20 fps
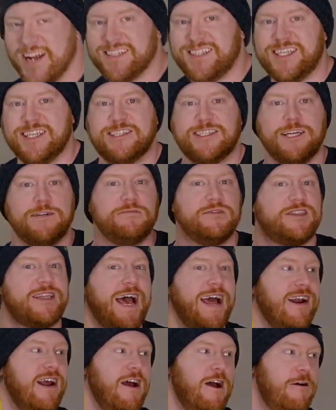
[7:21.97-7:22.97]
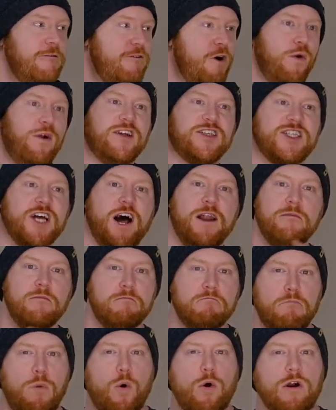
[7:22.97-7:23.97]
of systems that focus
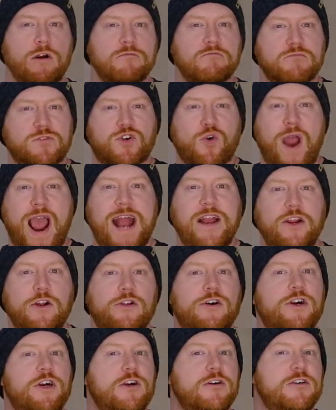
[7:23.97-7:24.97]
on more granular